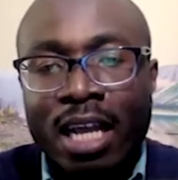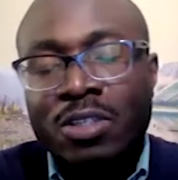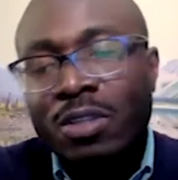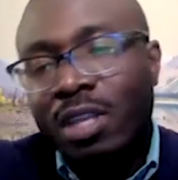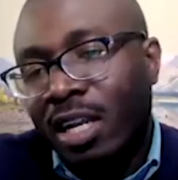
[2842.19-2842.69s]

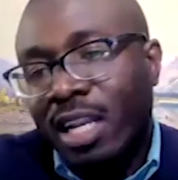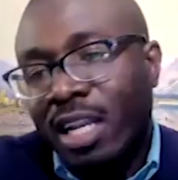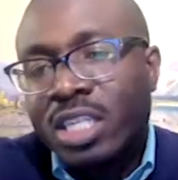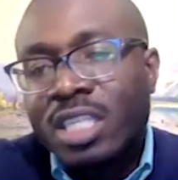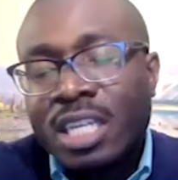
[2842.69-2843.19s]
And so the
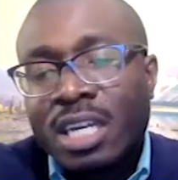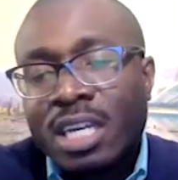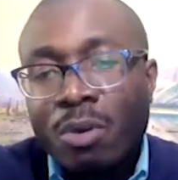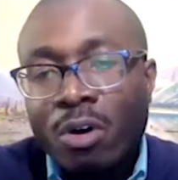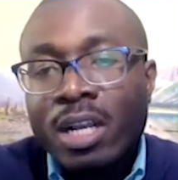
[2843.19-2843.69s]
connections are
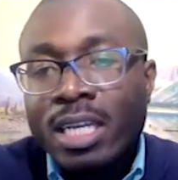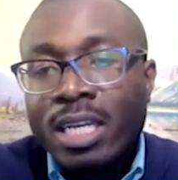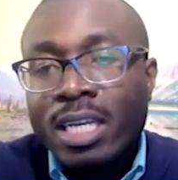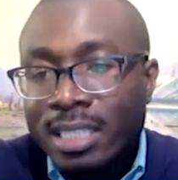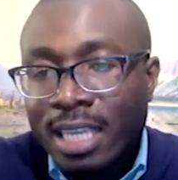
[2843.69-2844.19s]
more or less
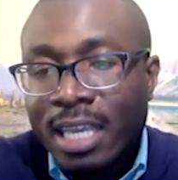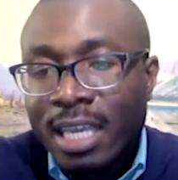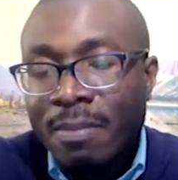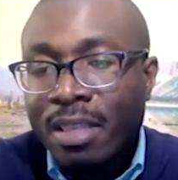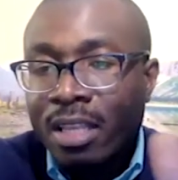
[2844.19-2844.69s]
the same,
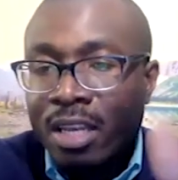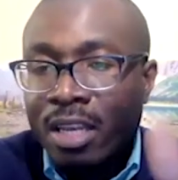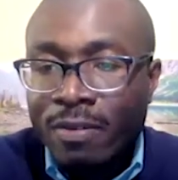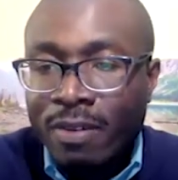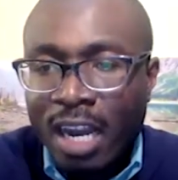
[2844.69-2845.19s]
and the number
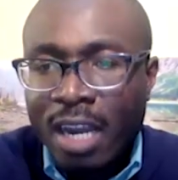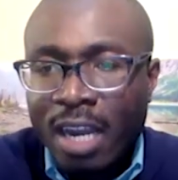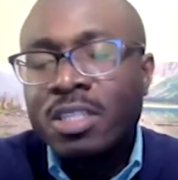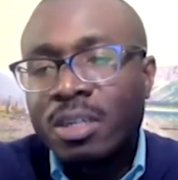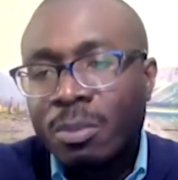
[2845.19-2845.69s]
of
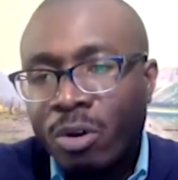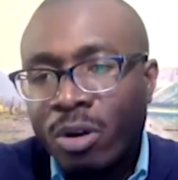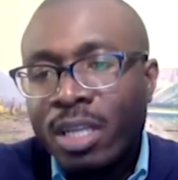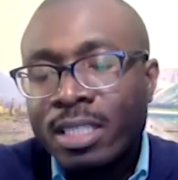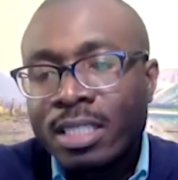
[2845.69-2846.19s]
carbons are more or
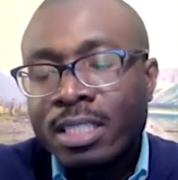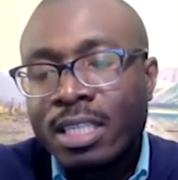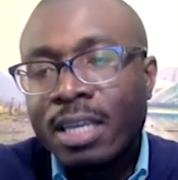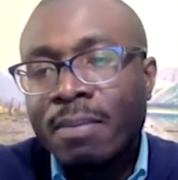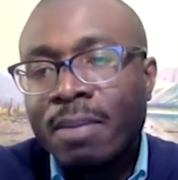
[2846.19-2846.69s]
less the
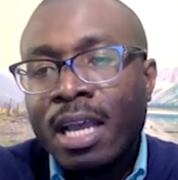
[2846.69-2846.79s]
same.